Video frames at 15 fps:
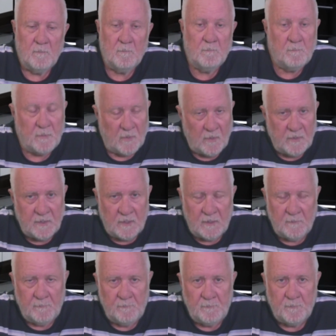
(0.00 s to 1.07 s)
But I
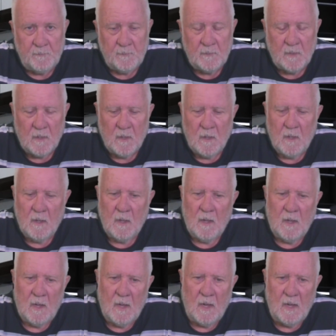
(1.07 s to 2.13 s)
did.
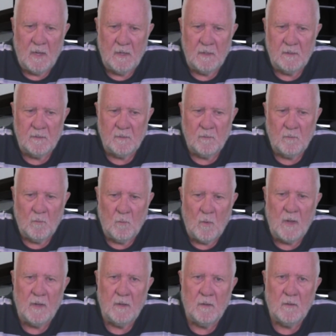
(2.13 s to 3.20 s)
And
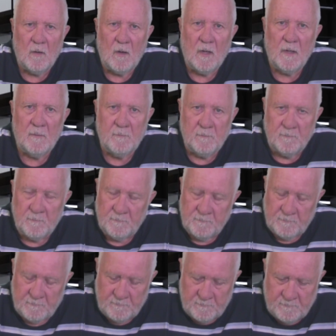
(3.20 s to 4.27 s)
when I
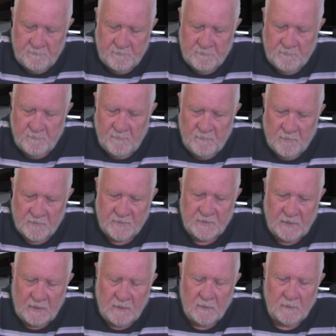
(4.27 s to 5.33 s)

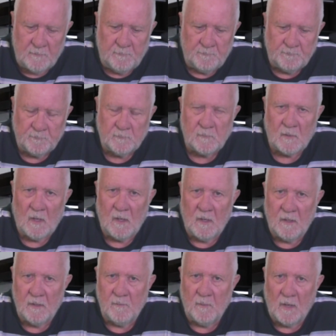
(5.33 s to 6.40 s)
proceeded
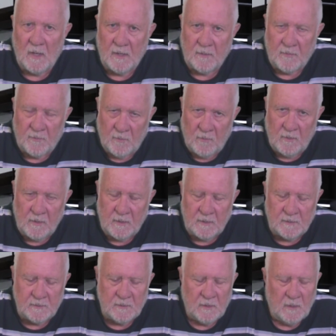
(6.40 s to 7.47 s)
in my late
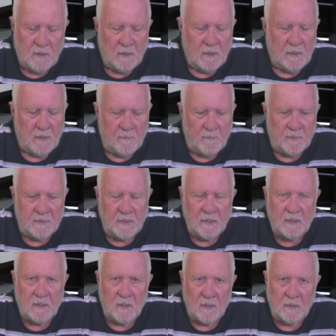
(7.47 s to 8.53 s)
30s in
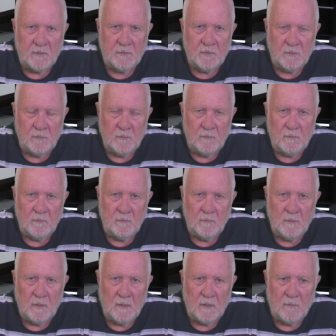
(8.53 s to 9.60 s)
particular to
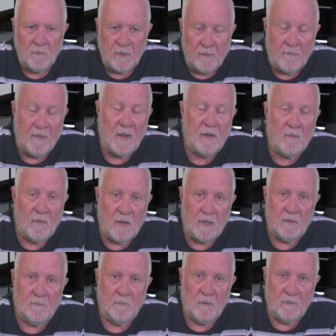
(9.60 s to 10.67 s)
reevaluate
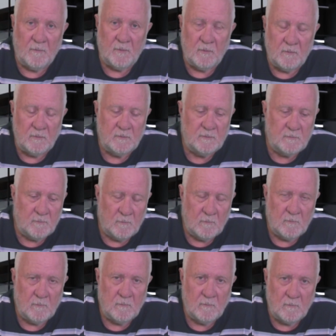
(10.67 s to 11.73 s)
my views
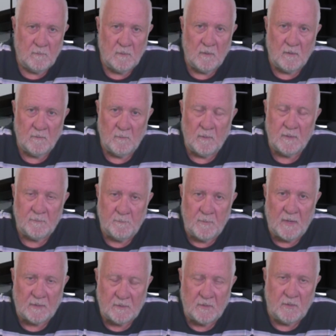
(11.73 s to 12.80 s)
when I went
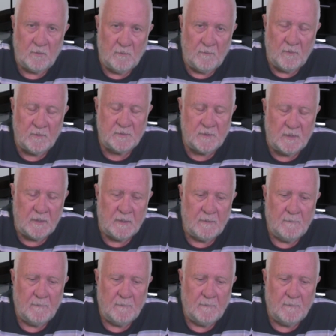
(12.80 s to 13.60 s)
back to university,